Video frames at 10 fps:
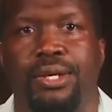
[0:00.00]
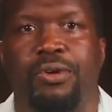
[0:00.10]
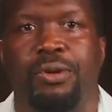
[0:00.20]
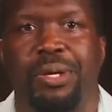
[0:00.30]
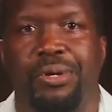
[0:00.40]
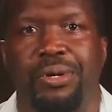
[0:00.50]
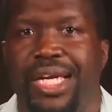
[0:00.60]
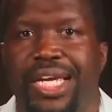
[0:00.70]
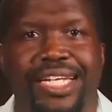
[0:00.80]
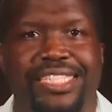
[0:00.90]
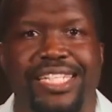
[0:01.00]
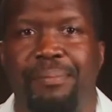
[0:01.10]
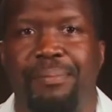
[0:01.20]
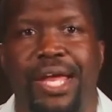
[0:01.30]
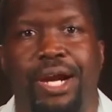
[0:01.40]
Remember, it does not
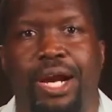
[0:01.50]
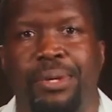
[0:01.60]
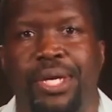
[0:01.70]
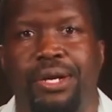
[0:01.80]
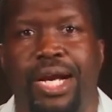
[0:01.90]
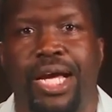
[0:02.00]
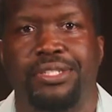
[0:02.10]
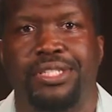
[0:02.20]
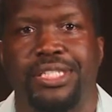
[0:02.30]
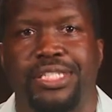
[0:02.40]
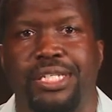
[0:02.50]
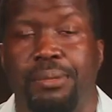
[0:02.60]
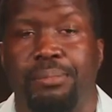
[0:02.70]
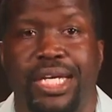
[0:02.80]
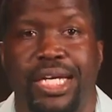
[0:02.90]
matter how big our house is,
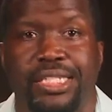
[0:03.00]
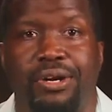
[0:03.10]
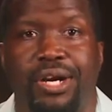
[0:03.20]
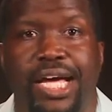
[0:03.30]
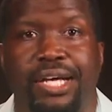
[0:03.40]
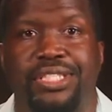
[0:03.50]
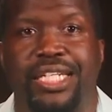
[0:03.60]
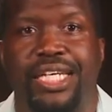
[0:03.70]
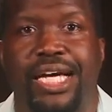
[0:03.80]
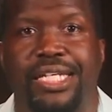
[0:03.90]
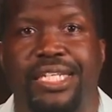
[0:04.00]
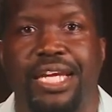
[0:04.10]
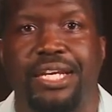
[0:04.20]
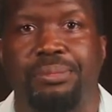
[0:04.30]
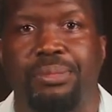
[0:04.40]
because our house in God's
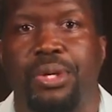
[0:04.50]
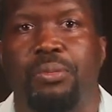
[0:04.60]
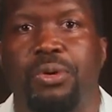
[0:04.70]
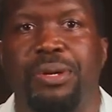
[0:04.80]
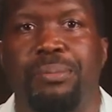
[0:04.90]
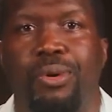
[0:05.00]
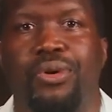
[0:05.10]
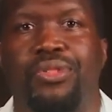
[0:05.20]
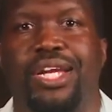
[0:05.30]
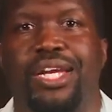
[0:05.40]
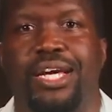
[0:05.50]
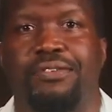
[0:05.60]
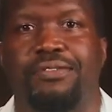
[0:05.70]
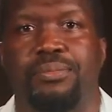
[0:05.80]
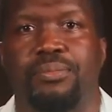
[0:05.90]
kingdom will be more than
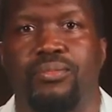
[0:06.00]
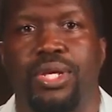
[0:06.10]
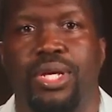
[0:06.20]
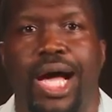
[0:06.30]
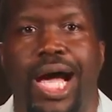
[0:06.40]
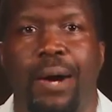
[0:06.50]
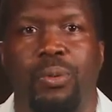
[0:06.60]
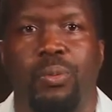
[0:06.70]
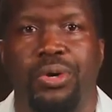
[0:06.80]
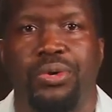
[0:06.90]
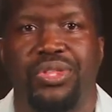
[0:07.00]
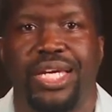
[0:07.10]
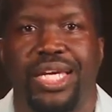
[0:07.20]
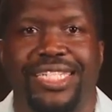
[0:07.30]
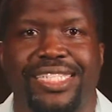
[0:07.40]
enough. Our worth
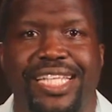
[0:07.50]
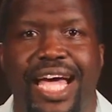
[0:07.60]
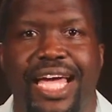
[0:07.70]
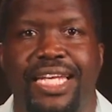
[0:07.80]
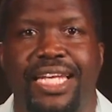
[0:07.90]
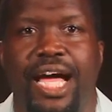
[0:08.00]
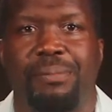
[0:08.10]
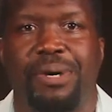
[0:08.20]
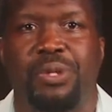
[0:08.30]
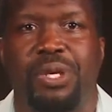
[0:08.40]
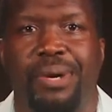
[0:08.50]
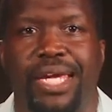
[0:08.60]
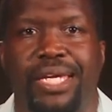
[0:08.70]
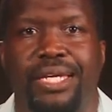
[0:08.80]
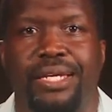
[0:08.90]
is not in how much we
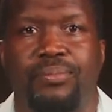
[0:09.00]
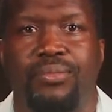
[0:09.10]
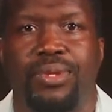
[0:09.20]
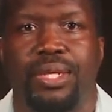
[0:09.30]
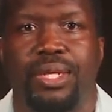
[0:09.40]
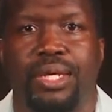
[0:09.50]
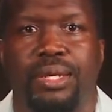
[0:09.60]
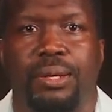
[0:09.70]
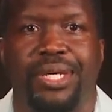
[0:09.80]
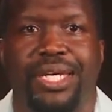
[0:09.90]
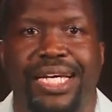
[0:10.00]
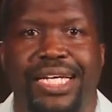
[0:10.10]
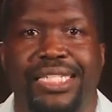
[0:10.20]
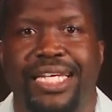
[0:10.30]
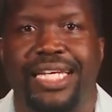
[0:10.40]
make,
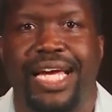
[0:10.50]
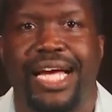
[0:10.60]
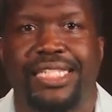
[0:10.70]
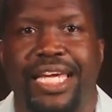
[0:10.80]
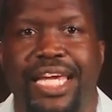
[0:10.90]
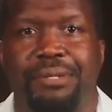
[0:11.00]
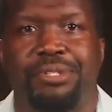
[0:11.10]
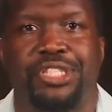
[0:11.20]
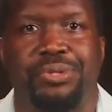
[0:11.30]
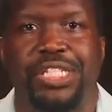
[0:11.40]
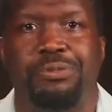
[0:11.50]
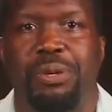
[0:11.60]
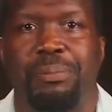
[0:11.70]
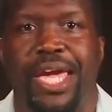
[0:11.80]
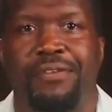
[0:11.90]
because in God's kingdom, the streets will
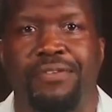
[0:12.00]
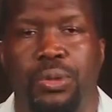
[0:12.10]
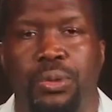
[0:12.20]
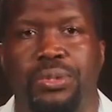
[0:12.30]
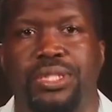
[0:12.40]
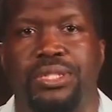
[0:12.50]
be made of gold.